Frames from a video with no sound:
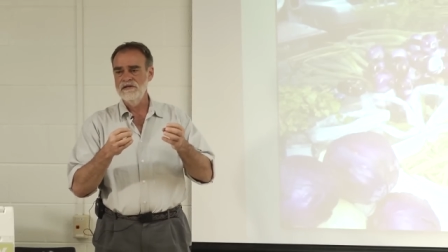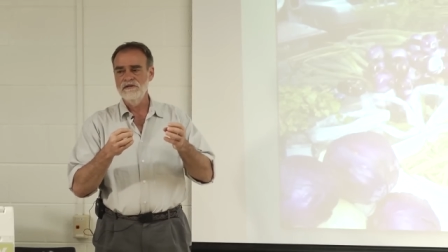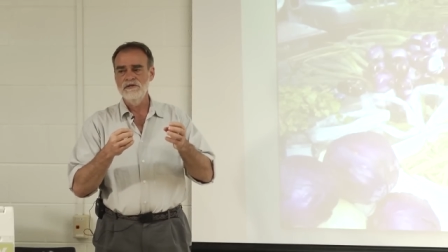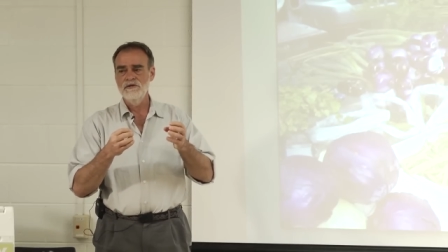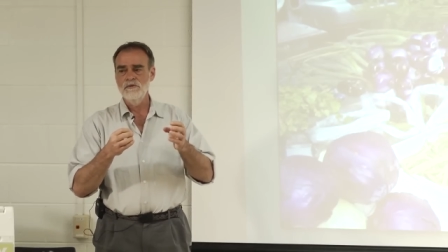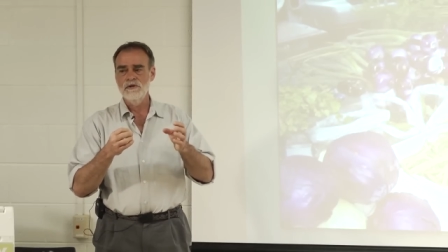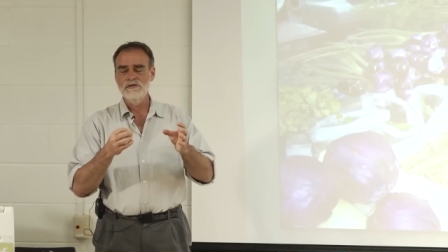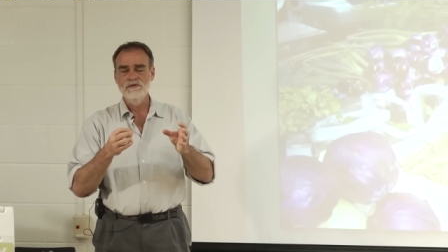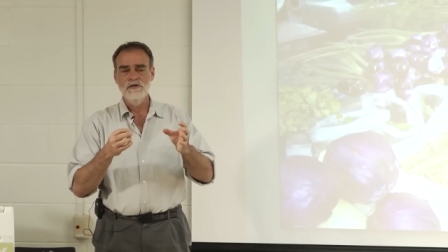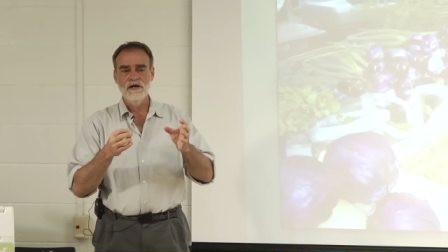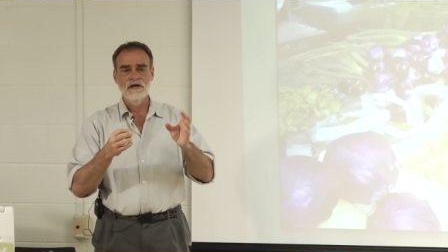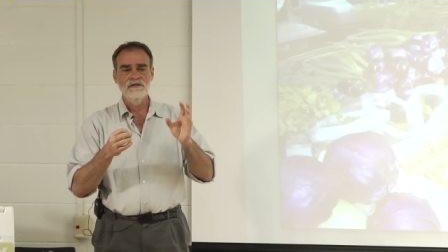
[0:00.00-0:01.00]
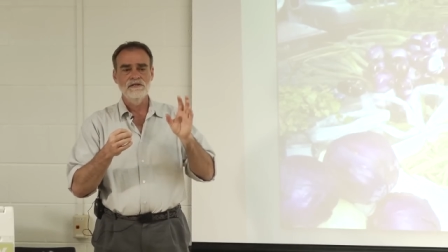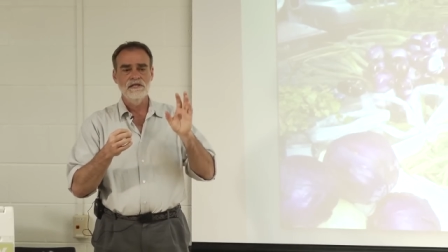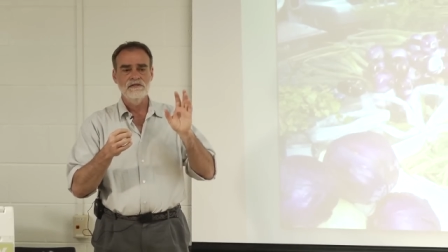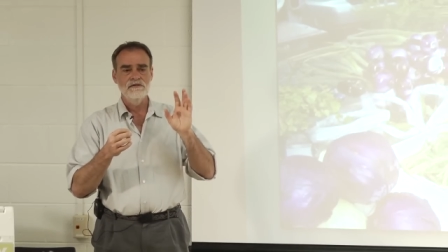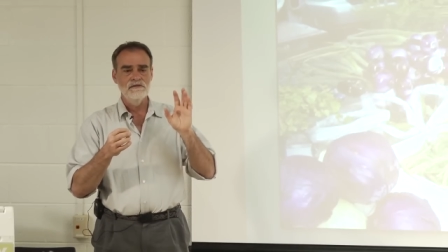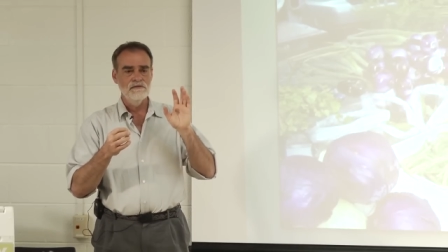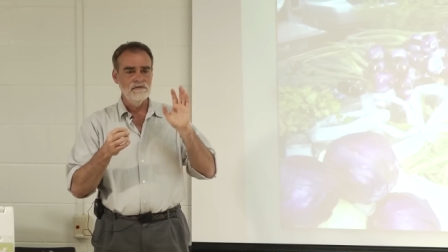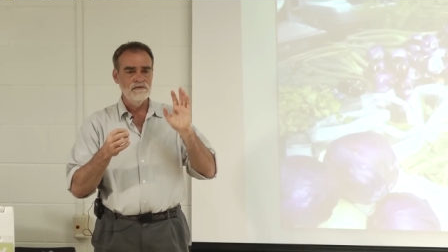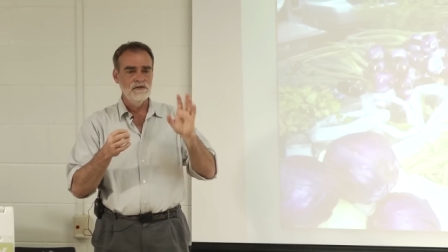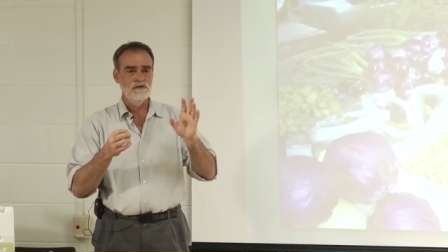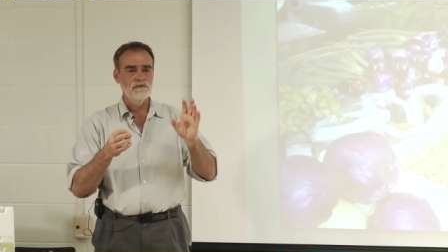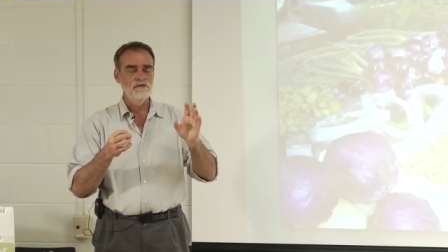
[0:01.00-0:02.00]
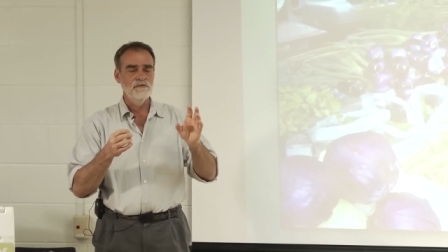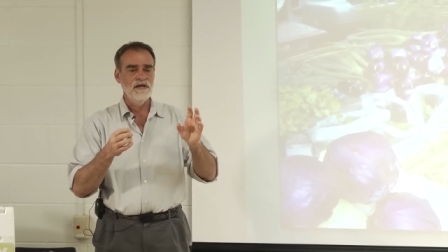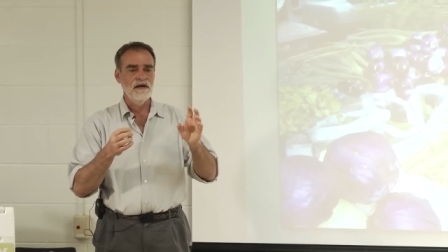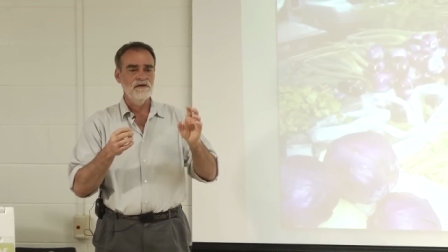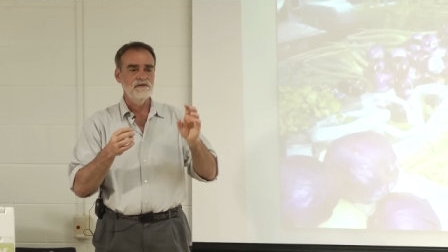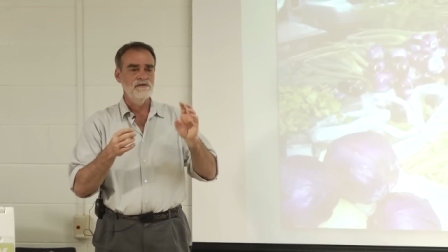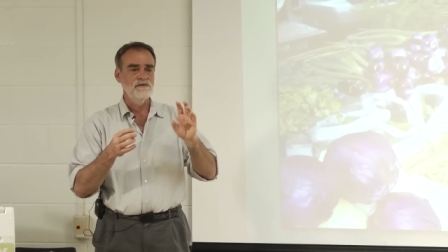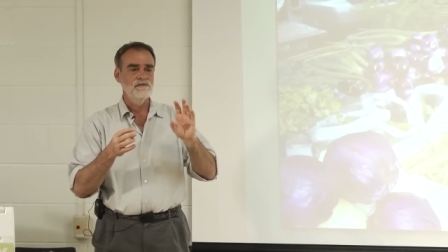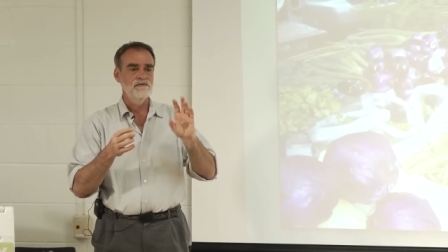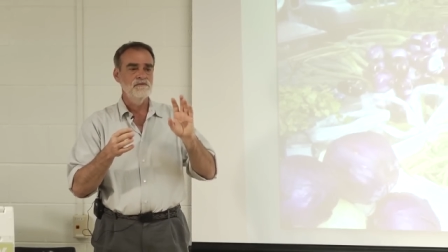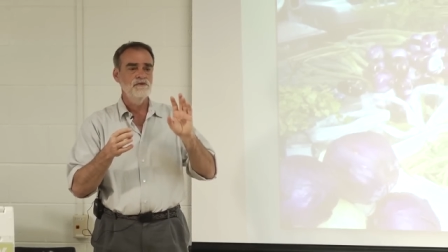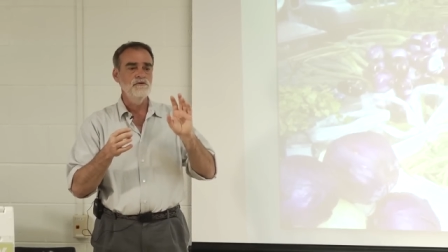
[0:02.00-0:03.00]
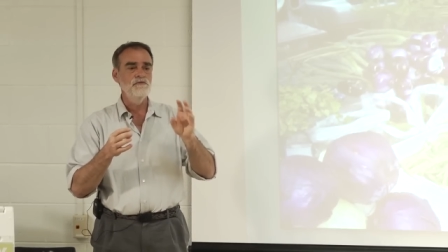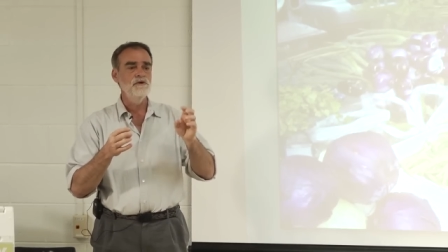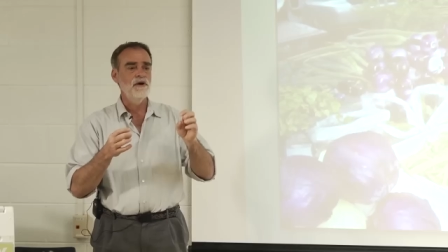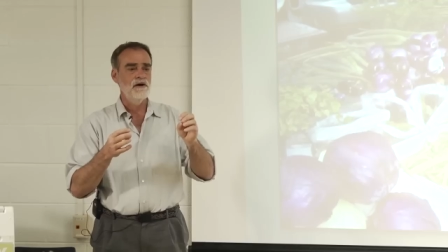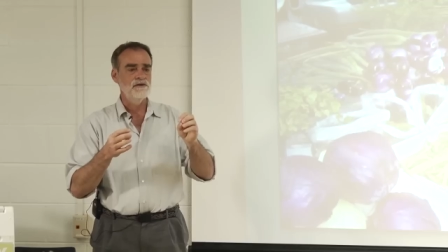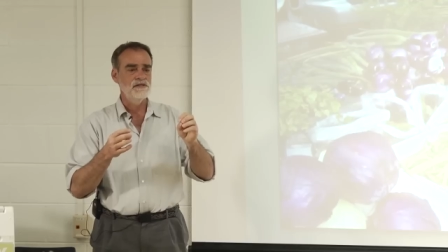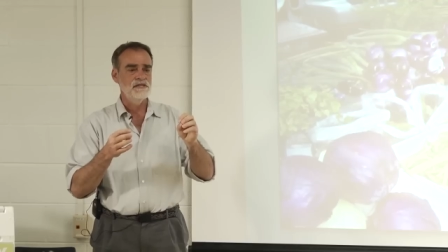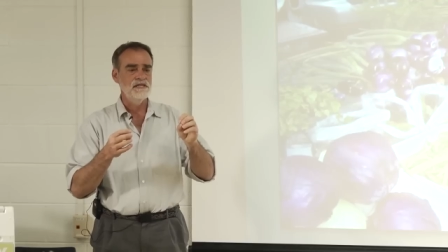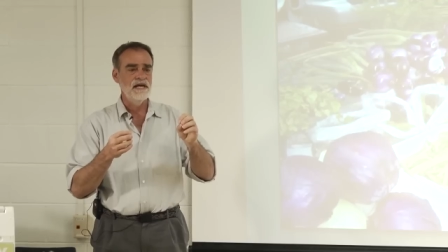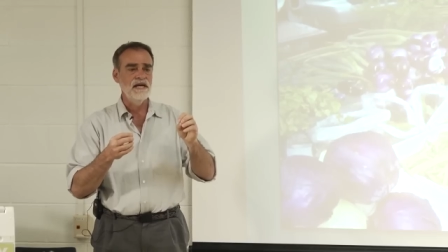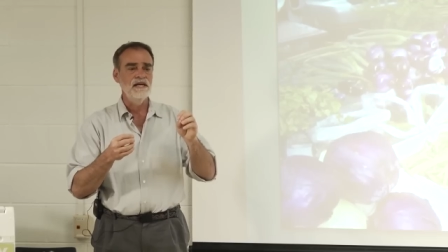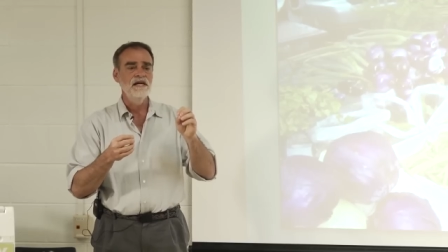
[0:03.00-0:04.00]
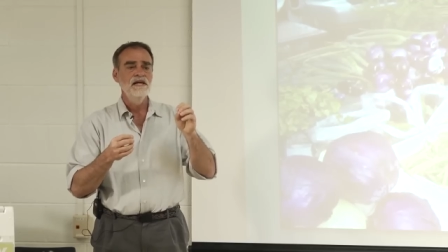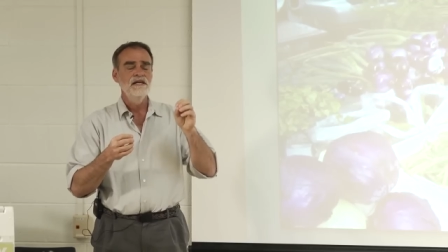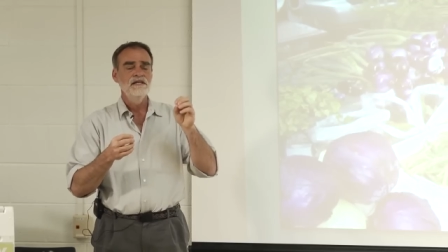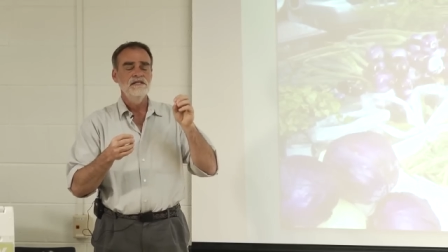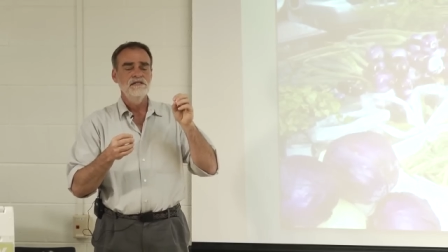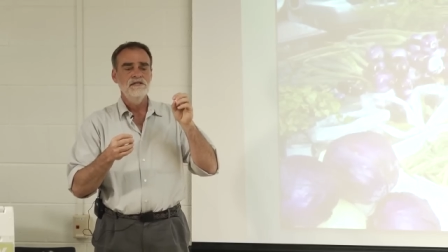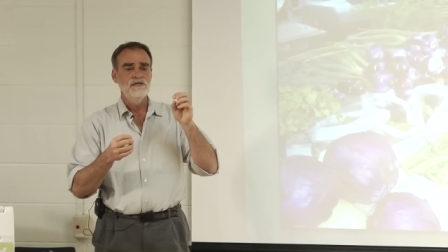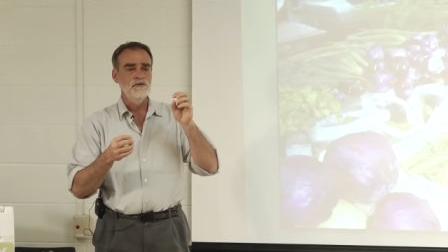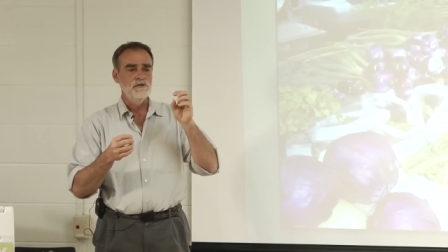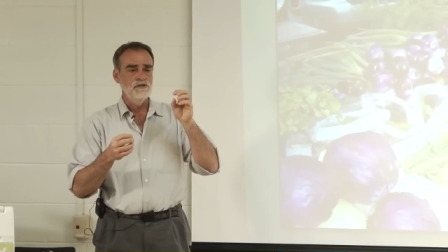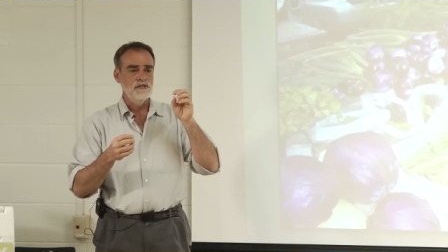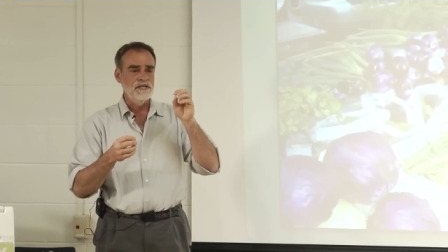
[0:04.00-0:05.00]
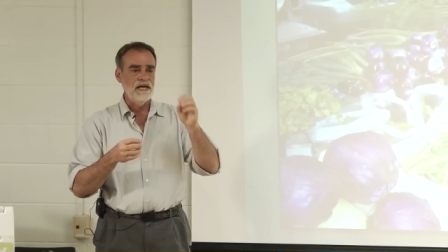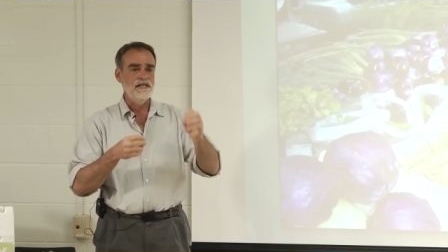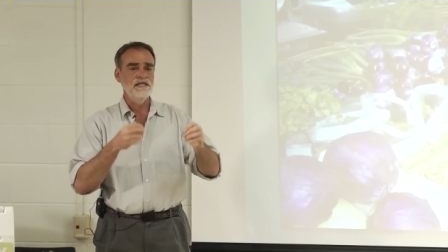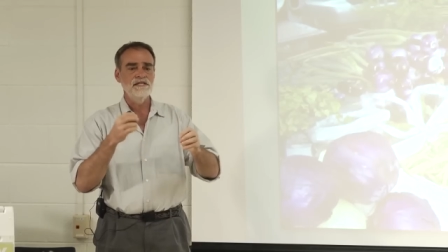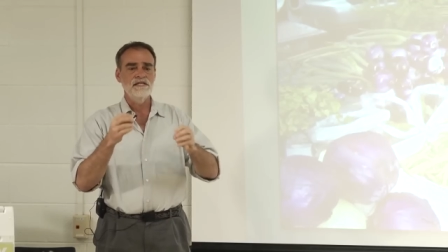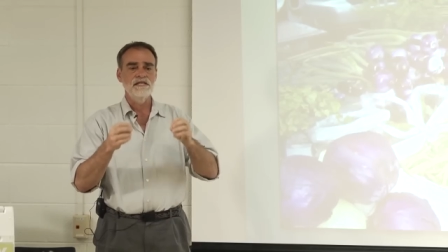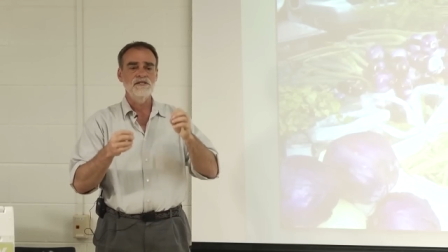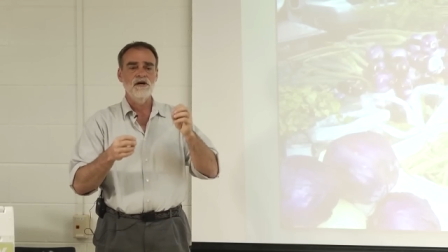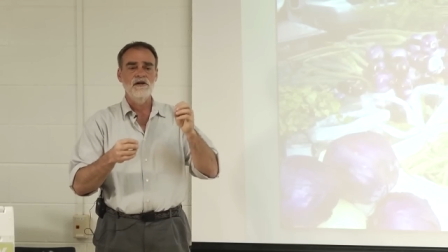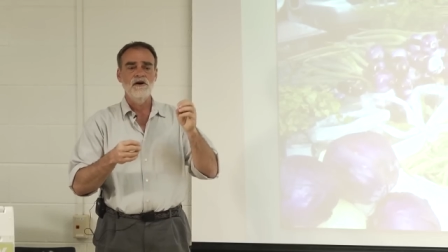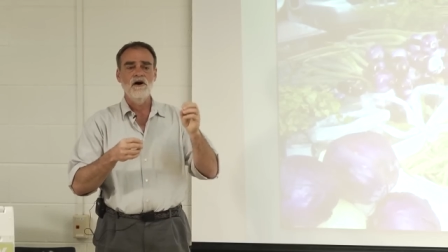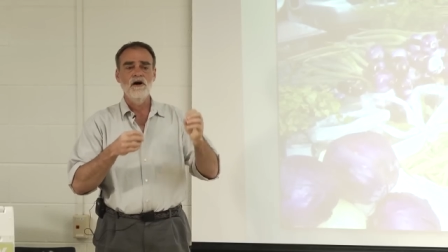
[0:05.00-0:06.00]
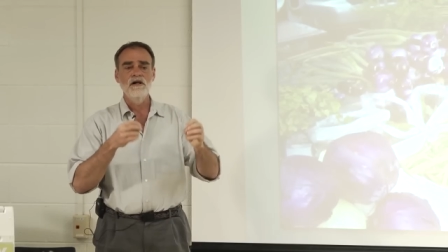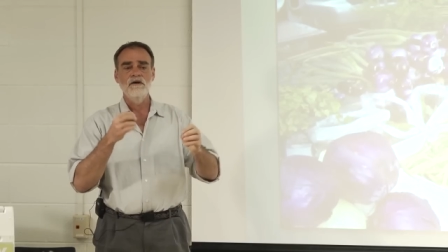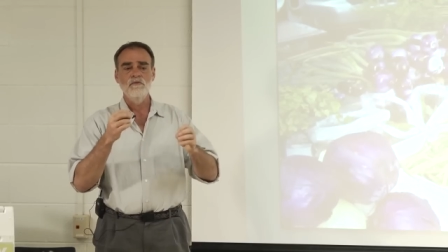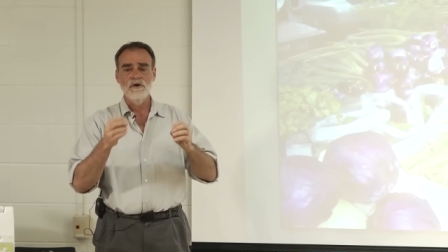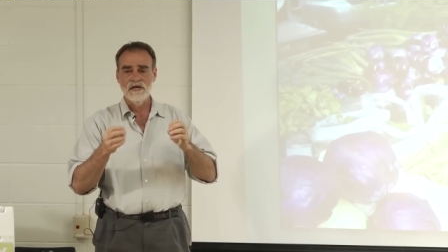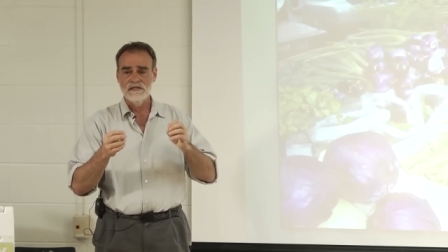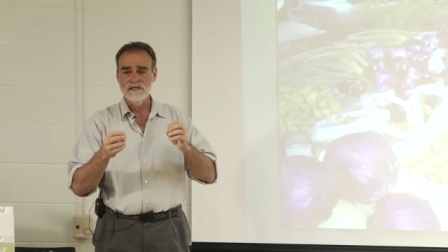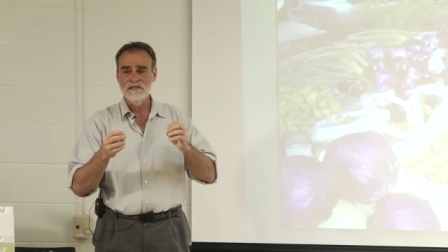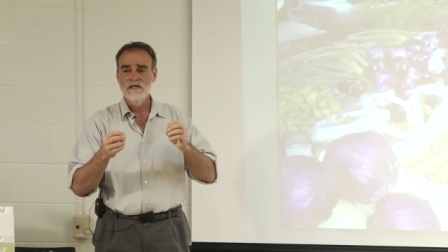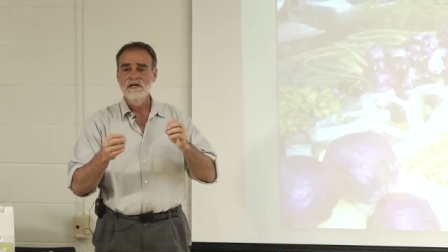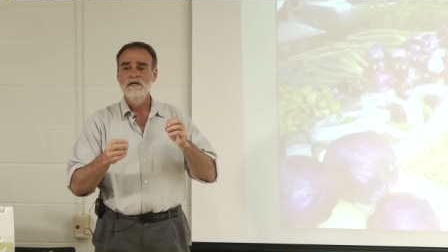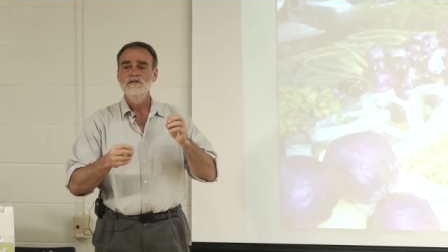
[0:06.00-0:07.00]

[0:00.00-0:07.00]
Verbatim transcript: You, get, you work too hard. You get you know, too many hours, too few hours in the day to, to take these things on all at once.